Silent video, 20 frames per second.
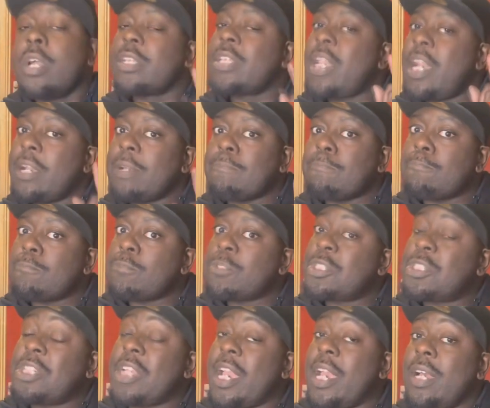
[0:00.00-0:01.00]
Yeah,
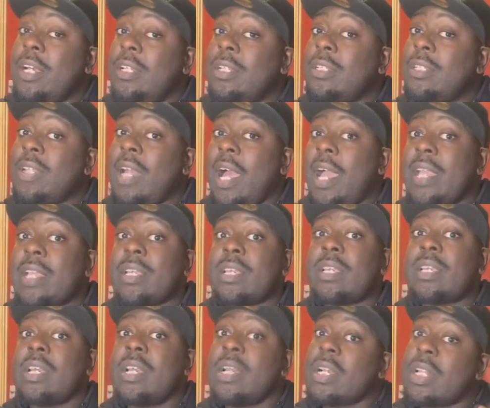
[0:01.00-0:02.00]
share,
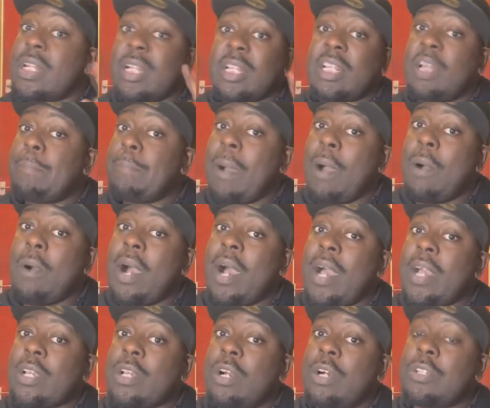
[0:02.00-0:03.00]
like, click the bell
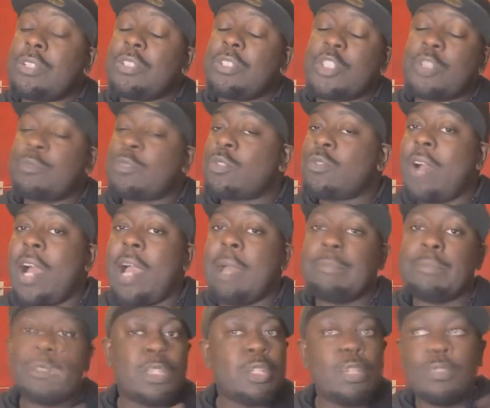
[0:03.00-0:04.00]
icon,
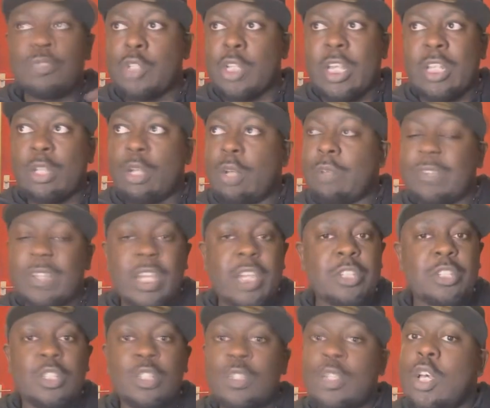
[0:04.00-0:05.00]
subscribe so you know, so you get
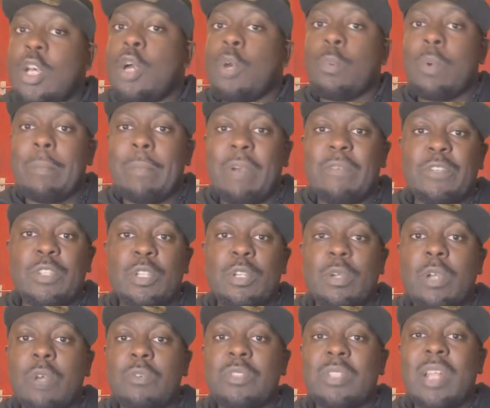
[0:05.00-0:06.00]
notifications when my video
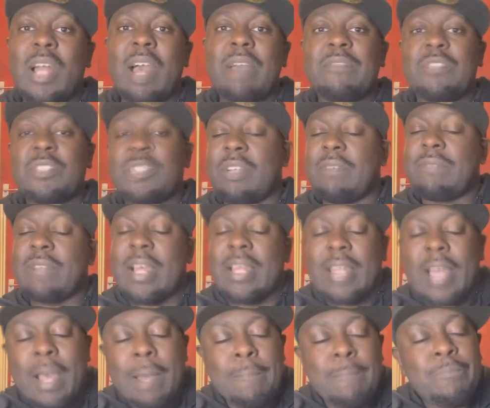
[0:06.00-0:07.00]
goes live and stuff like
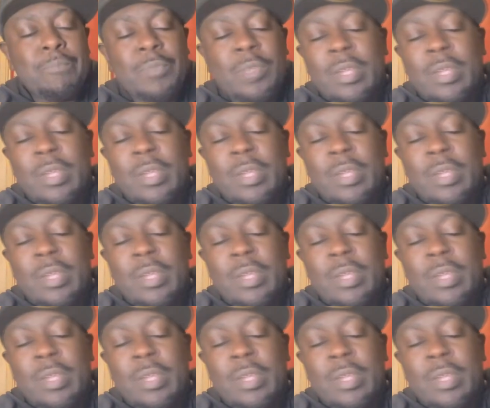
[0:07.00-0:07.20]
that.